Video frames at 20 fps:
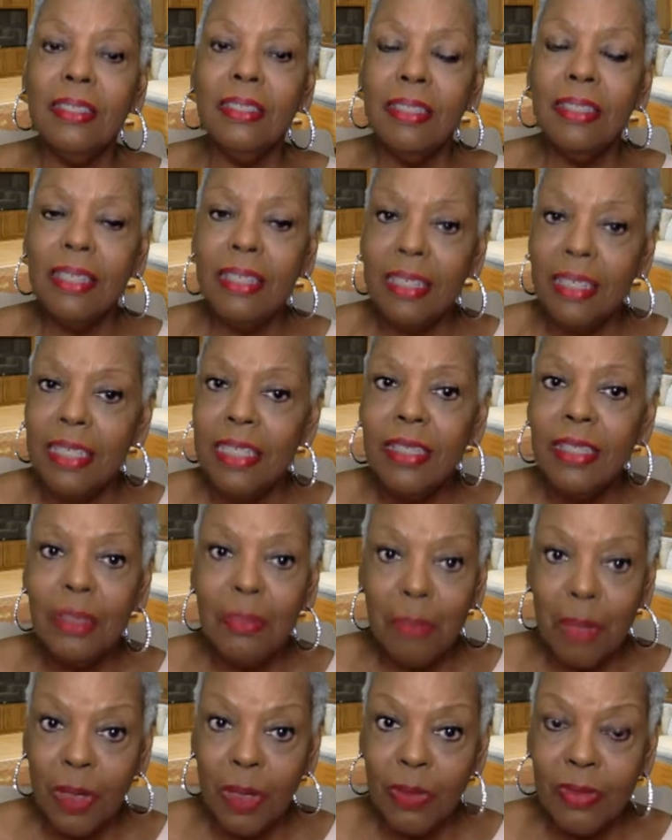need the
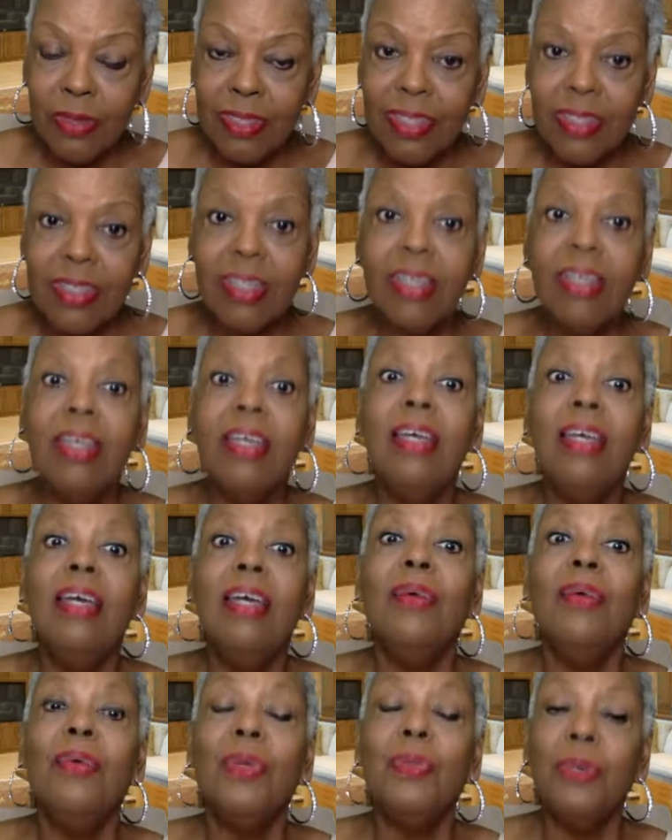most
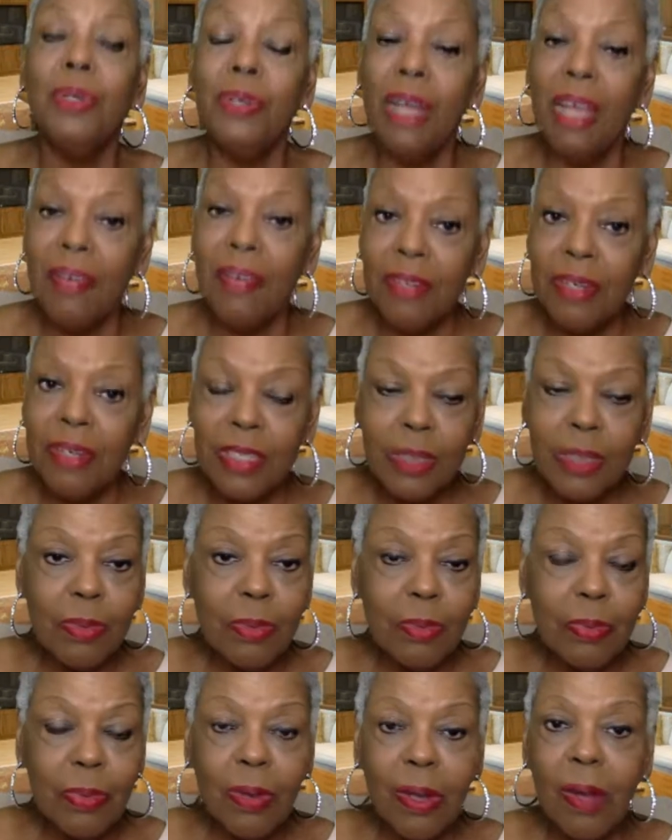We will have the
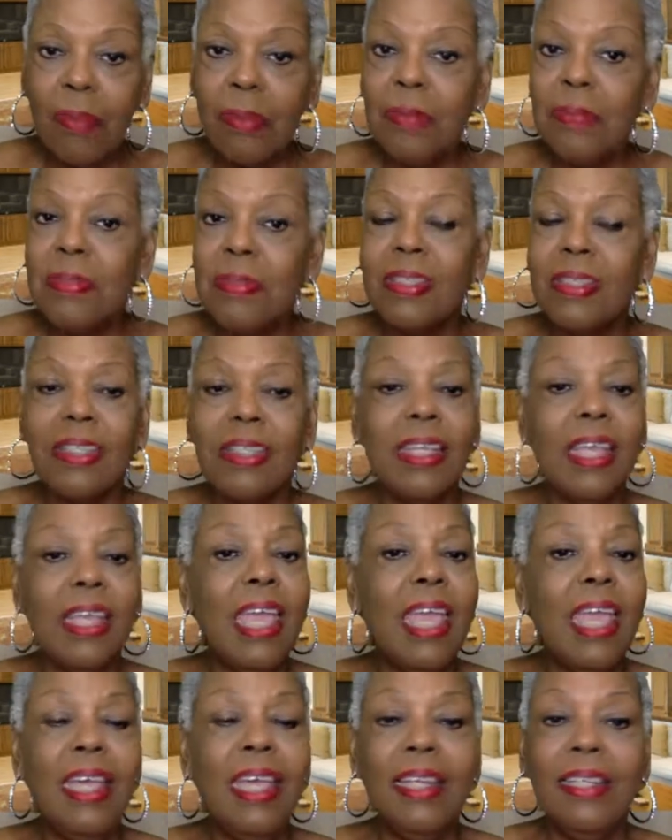discipline problems.
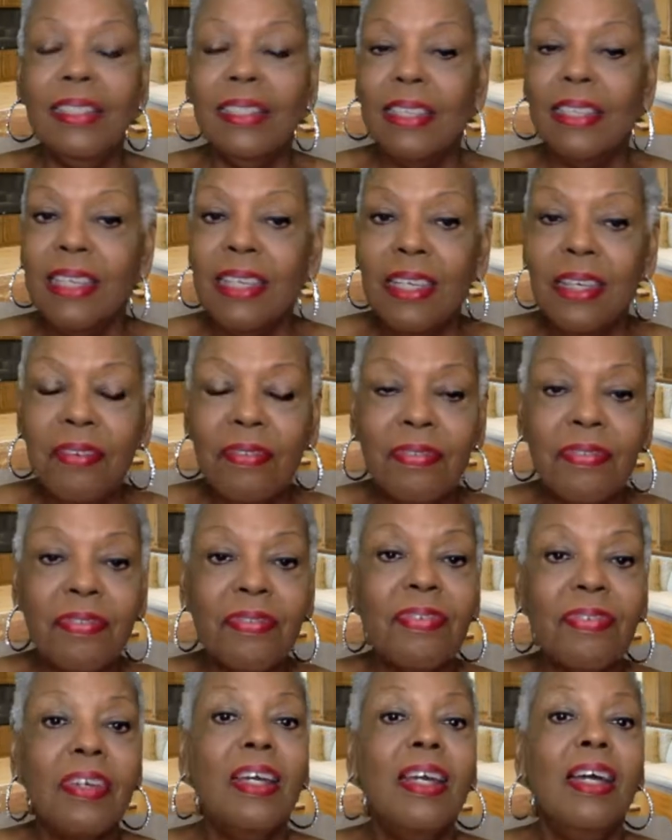And
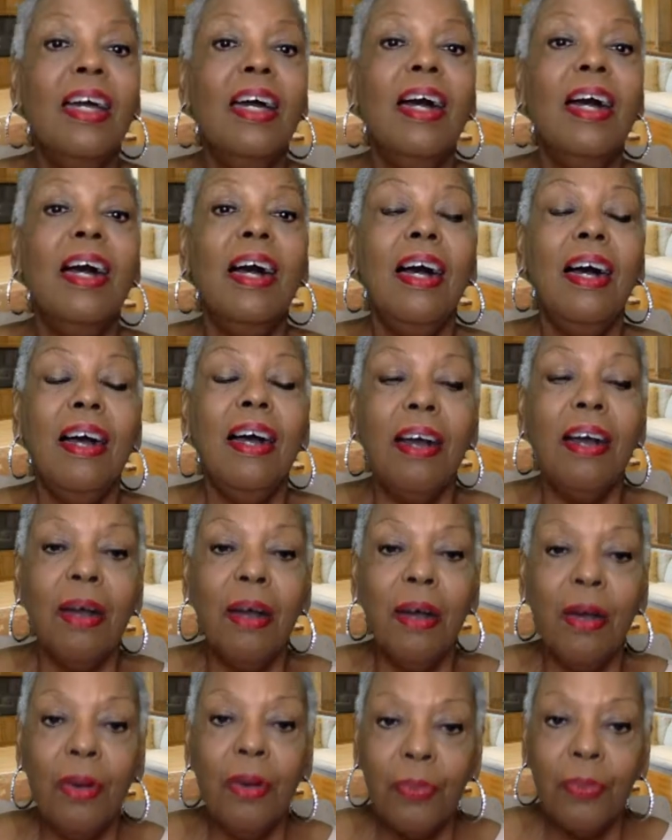if
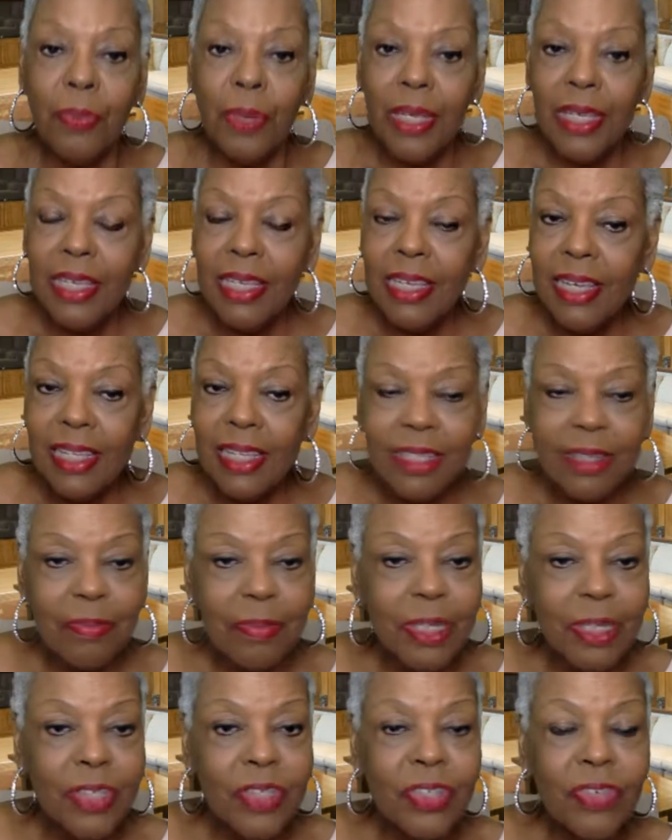we as
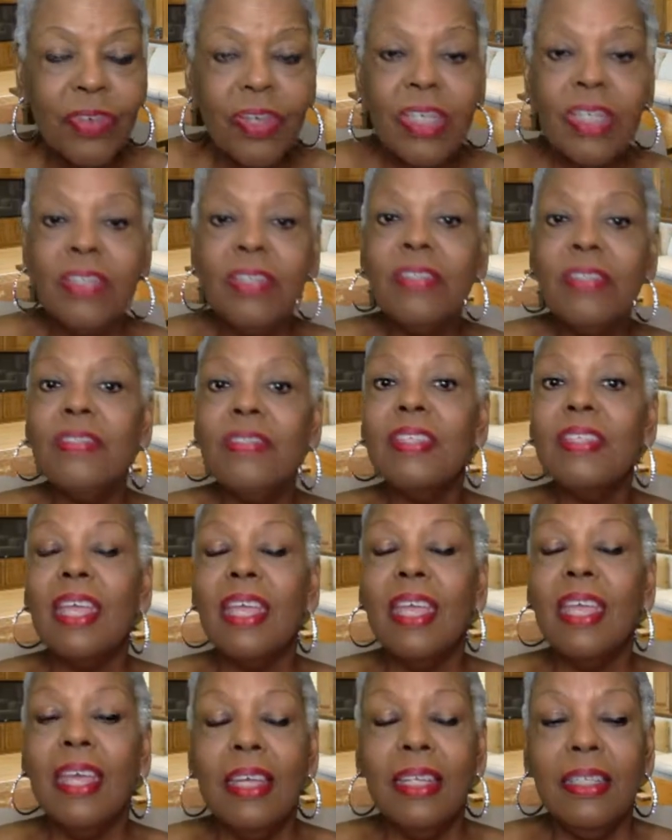administrators
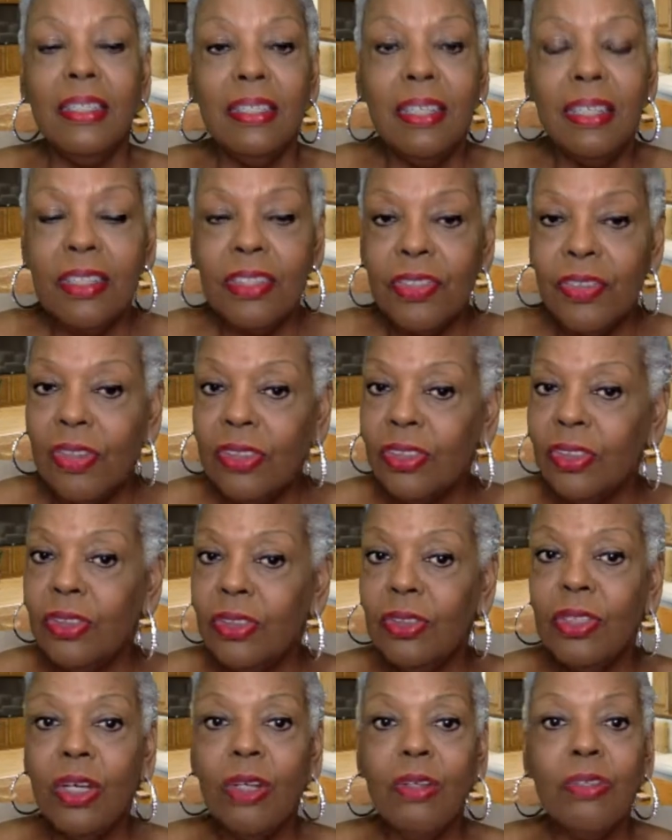and
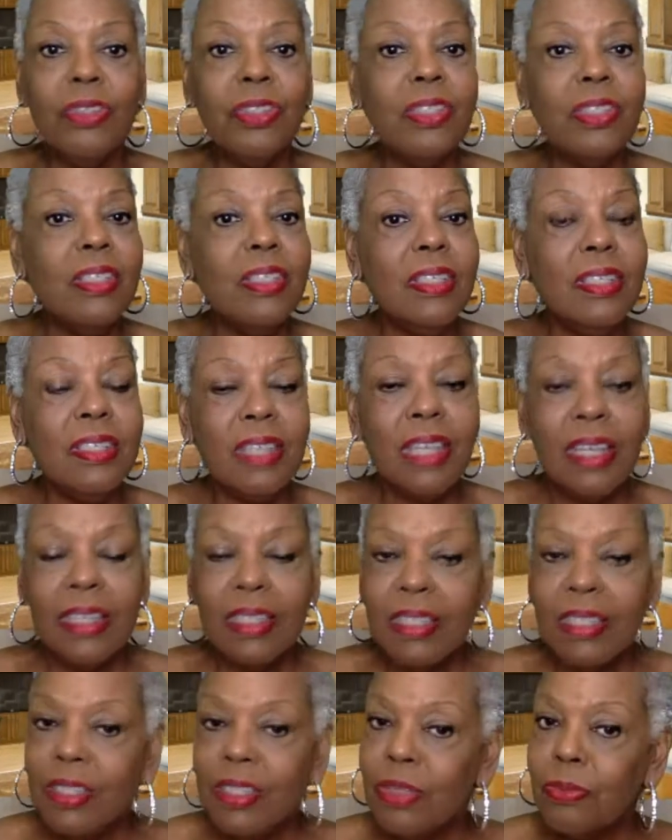instructional coaches and
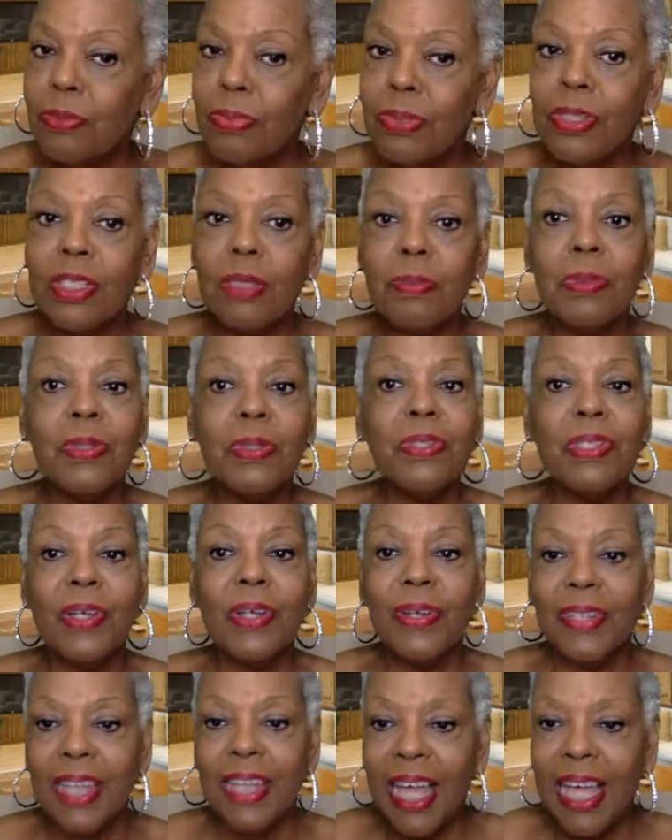assistant principals
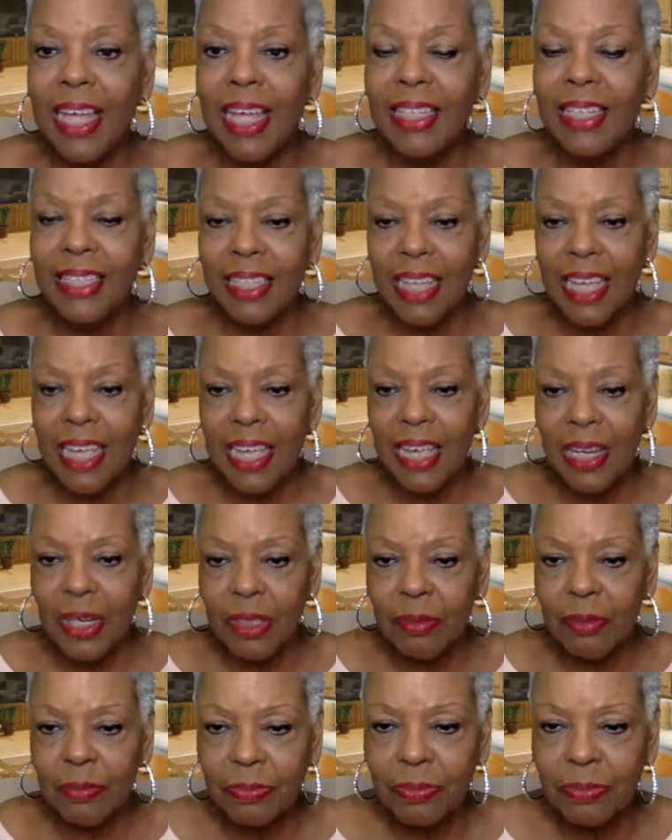are not there